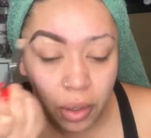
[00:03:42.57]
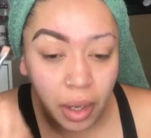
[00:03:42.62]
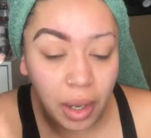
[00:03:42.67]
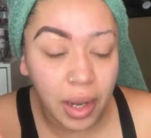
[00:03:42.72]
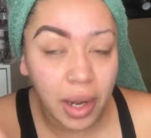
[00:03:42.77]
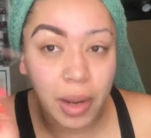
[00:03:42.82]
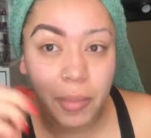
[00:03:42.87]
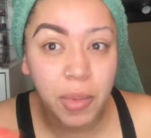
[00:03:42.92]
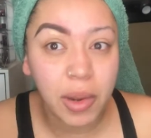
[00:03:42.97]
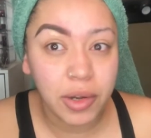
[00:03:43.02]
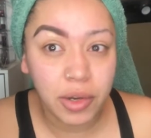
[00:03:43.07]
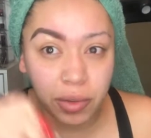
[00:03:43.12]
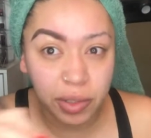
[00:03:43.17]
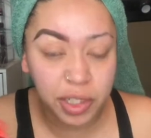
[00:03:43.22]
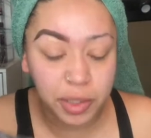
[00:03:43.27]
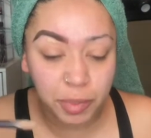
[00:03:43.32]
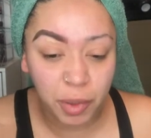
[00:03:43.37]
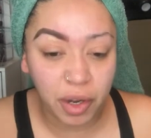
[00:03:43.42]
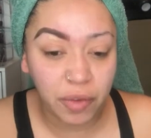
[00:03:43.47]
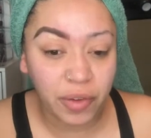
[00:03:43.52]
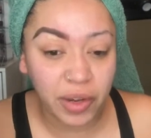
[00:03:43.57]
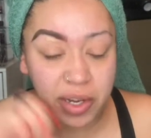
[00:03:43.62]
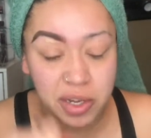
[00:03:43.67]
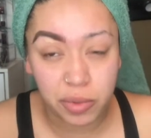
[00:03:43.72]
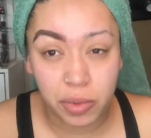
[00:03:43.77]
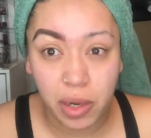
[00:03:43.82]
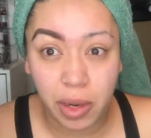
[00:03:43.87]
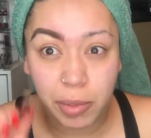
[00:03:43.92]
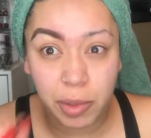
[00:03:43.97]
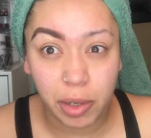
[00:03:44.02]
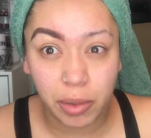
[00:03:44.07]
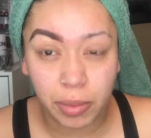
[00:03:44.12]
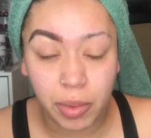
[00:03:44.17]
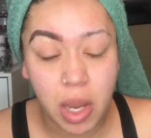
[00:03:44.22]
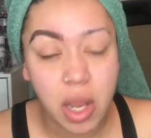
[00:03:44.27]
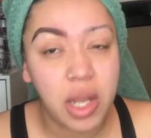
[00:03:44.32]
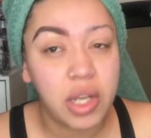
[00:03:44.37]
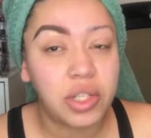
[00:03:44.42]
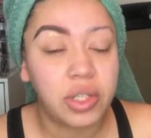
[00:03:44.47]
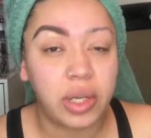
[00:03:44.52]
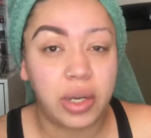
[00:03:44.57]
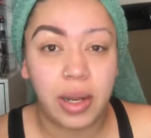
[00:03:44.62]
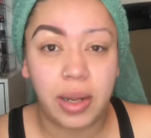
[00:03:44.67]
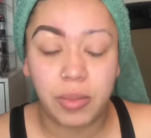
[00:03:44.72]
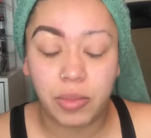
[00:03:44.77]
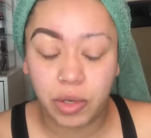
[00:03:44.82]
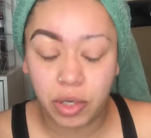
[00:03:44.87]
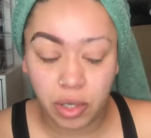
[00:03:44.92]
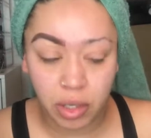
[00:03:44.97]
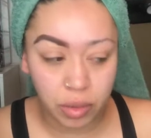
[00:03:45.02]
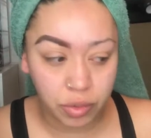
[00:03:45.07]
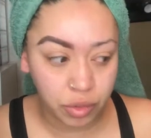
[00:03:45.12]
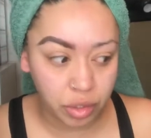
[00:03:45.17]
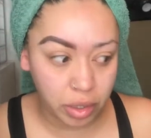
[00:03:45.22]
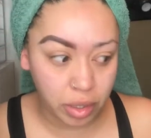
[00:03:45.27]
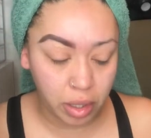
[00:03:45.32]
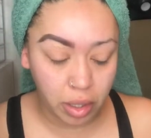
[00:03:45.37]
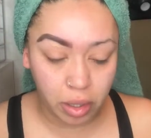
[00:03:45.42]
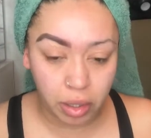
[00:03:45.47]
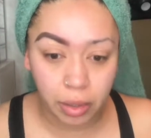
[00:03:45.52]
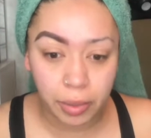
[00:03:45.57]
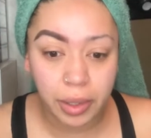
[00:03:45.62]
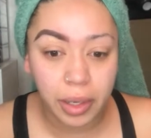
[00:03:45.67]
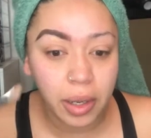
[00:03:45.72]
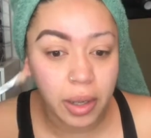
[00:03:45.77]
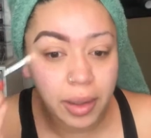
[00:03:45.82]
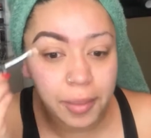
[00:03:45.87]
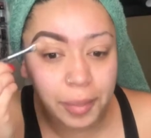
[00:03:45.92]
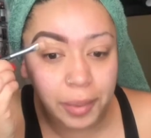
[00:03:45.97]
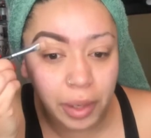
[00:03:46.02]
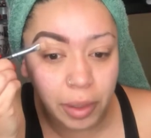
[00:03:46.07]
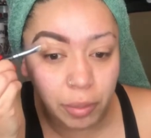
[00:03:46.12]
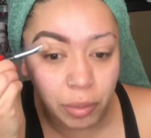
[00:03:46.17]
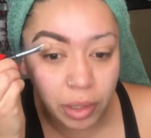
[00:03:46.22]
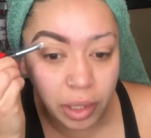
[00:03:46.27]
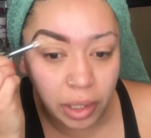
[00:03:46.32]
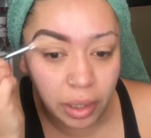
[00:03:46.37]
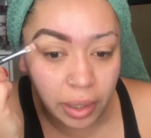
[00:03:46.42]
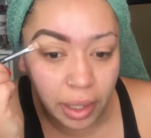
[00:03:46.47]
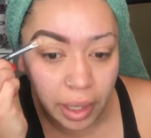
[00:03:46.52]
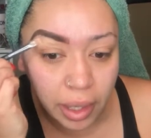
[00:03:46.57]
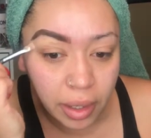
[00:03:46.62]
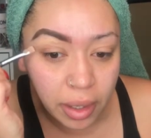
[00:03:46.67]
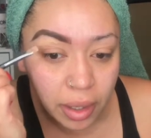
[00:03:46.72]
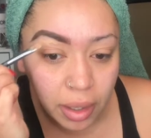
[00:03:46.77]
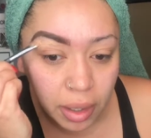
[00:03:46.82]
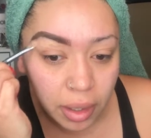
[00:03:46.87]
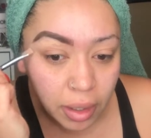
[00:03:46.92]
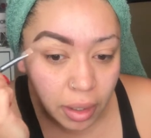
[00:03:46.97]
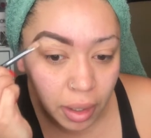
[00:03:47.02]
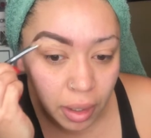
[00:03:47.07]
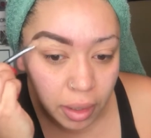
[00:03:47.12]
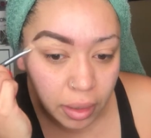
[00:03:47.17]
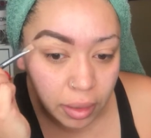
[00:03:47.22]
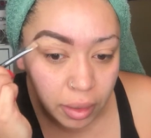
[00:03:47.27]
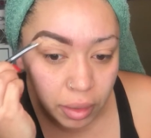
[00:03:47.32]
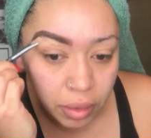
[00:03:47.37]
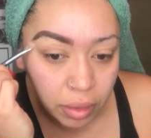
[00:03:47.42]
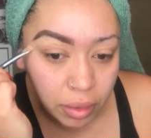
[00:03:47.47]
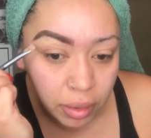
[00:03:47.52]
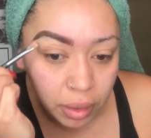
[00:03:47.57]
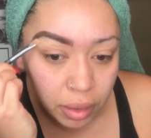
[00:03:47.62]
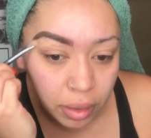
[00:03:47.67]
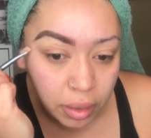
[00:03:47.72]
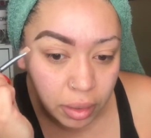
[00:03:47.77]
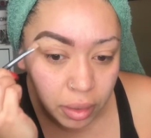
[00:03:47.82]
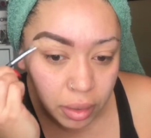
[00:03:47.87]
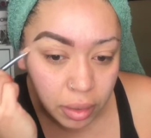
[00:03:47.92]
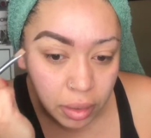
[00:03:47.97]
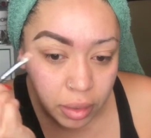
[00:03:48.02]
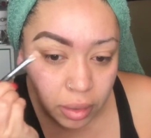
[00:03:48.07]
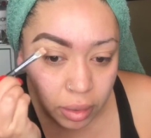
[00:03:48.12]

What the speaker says: And I'm not doing this perfect because when I'm in a rush and I'm, trying to hurry up and I'm running late, I literally,